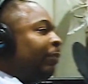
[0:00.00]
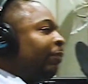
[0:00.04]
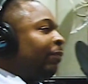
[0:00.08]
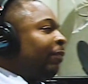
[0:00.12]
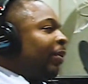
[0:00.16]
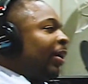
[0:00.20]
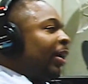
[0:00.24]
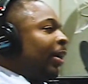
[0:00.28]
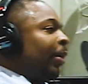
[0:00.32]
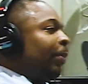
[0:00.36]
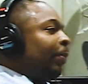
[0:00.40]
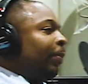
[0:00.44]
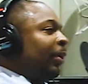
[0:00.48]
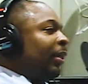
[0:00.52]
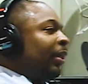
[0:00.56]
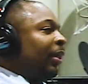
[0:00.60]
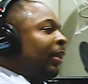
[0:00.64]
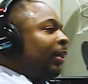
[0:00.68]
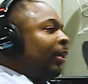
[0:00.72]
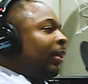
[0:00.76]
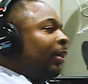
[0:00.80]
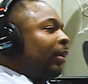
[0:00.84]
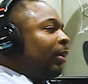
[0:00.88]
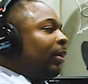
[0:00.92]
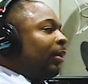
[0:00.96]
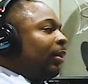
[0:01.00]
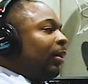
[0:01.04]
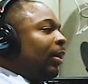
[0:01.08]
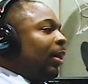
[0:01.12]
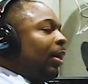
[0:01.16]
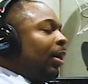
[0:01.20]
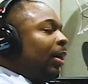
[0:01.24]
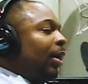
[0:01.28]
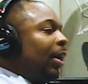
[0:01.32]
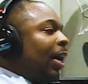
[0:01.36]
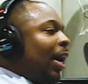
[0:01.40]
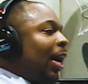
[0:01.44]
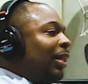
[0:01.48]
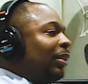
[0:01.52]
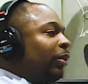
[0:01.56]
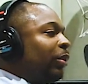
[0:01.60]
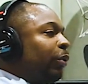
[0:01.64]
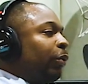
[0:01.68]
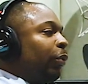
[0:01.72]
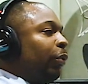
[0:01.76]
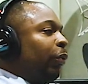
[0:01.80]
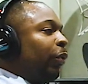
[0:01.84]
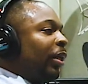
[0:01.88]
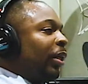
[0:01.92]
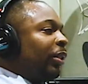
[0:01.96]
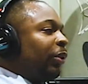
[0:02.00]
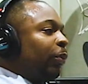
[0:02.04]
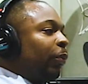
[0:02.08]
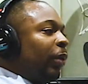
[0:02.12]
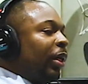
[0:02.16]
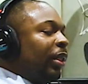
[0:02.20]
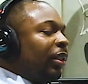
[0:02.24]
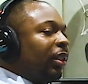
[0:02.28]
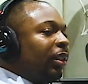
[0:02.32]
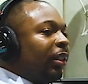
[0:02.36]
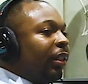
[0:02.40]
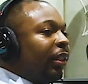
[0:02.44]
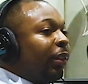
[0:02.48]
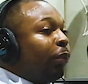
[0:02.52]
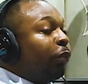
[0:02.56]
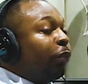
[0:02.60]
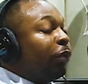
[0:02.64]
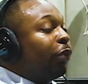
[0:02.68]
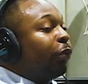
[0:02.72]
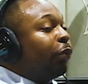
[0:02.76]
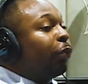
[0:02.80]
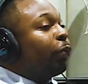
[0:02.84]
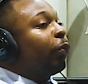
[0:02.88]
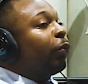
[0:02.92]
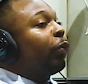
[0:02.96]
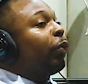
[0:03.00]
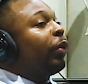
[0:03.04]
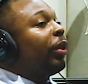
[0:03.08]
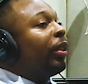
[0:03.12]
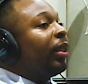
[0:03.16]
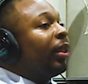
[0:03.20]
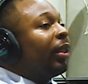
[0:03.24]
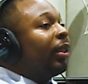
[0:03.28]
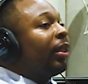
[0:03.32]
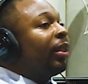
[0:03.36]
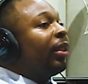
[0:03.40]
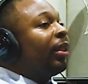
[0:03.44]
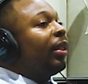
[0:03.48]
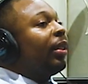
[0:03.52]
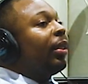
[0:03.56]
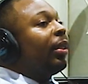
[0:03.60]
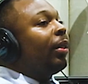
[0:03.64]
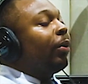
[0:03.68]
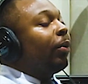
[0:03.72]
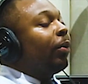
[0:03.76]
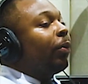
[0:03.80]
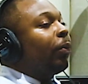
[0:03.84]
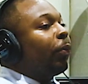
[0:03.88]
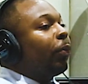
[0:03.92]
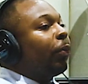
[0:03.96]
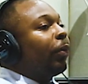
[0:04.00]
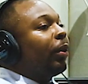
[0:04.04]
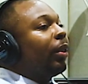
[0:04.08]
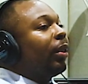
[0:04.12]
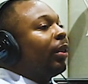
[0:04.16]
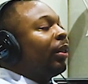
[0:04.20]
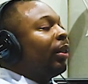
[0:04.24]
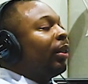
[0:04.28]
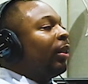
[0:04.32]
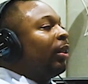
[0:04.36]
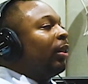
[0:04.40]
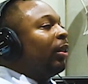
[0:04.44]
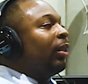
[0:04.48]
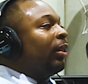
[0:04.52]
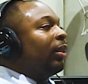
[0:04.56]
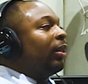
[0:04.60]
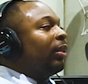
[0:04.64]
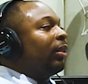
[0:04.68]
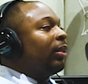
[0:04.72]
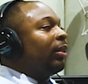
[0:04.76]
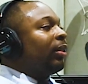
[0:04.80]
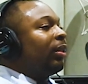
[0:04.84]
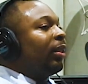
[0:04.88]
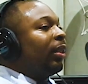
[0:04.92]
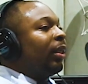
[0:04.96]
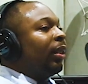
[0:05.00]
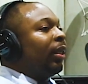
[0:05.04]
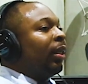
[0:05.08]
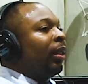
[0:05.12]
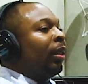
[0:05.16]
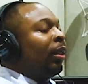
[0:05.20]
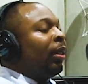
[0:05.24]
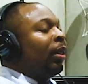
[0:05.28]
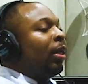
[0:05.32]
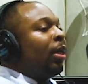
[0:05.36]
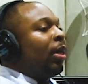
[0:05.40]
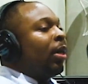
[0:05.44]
some family, high school graduation. It was really, really good to see